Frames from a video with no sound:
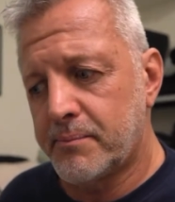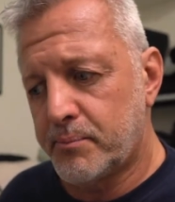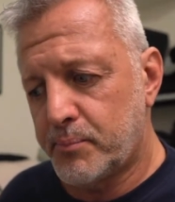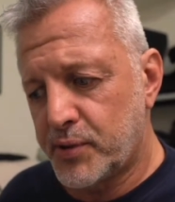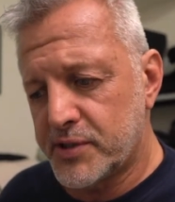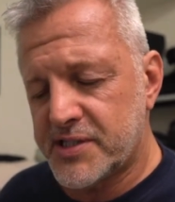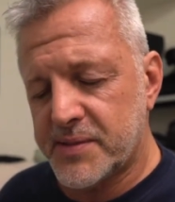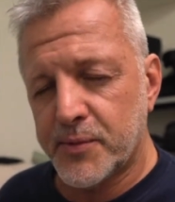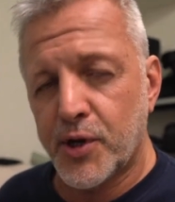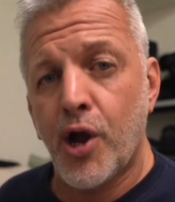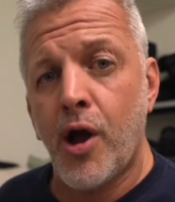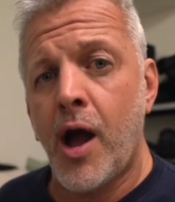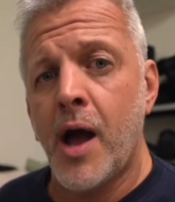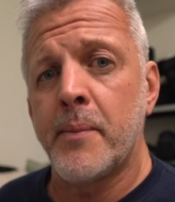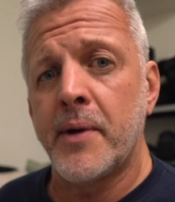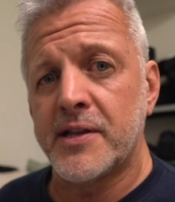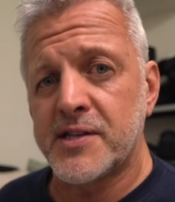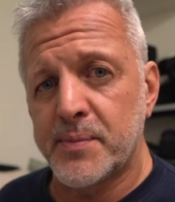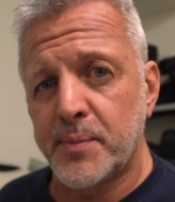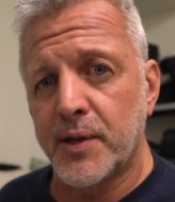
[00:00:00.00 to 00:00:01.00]
put some
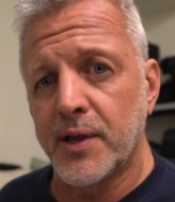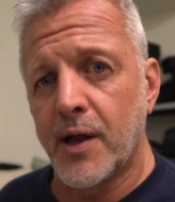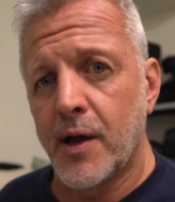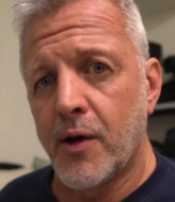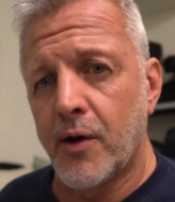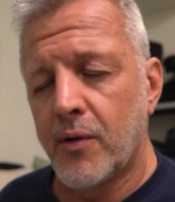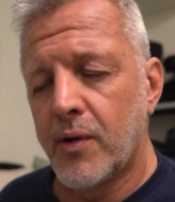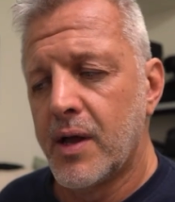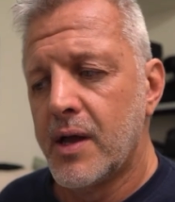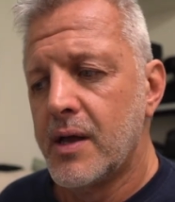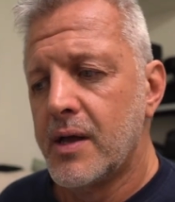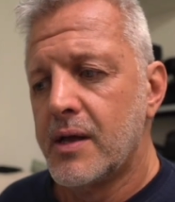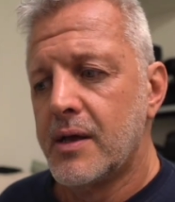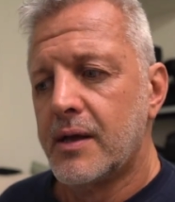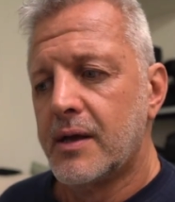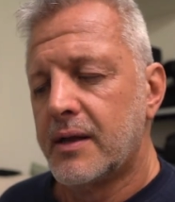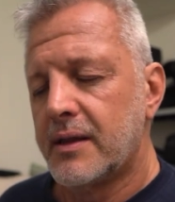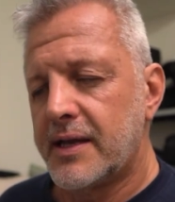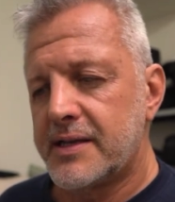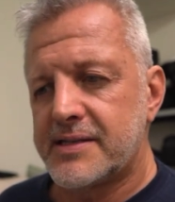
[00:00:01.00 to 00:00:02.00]
comments below
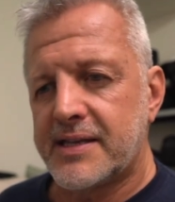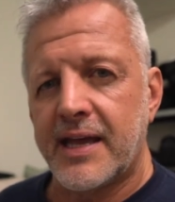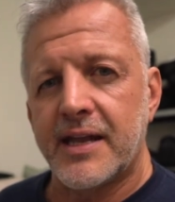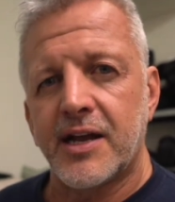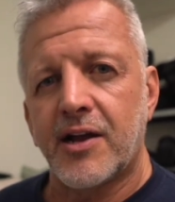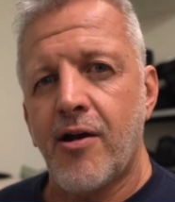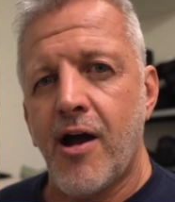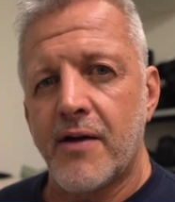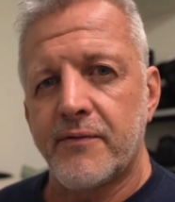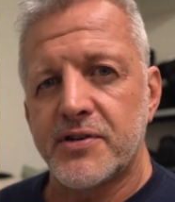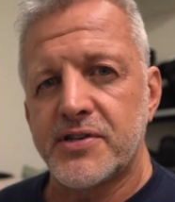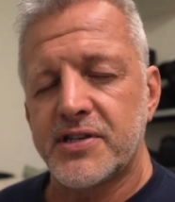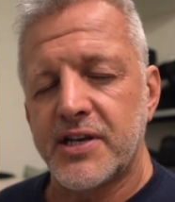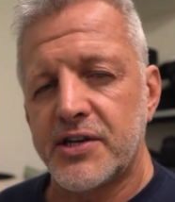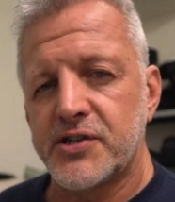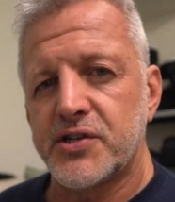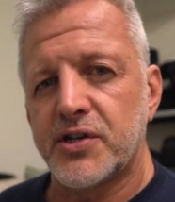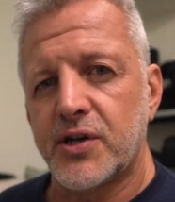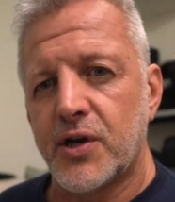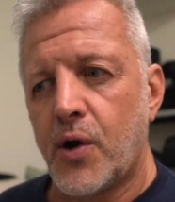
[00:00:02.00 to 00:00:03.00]
let's get a
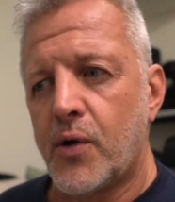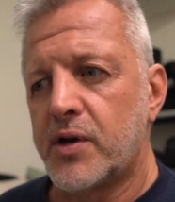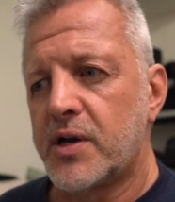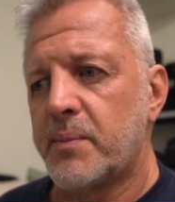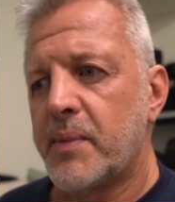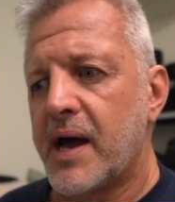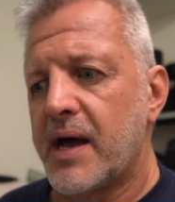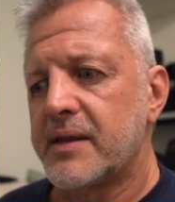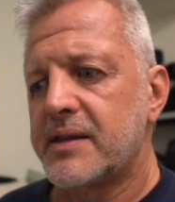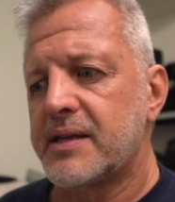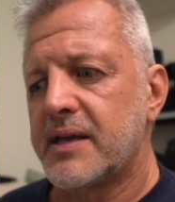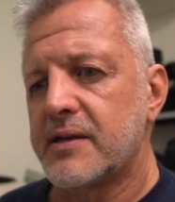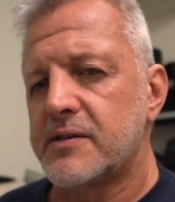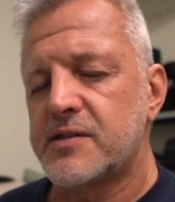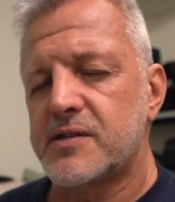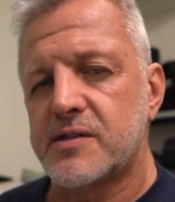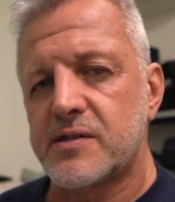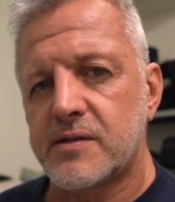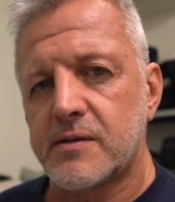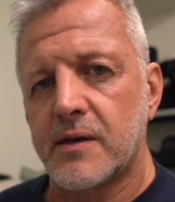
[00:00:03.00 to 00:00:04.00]
conversation going about
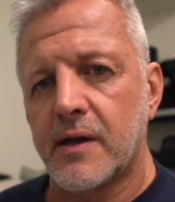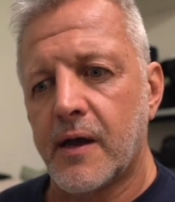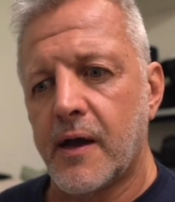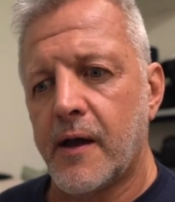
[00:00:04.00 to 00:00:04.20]
this.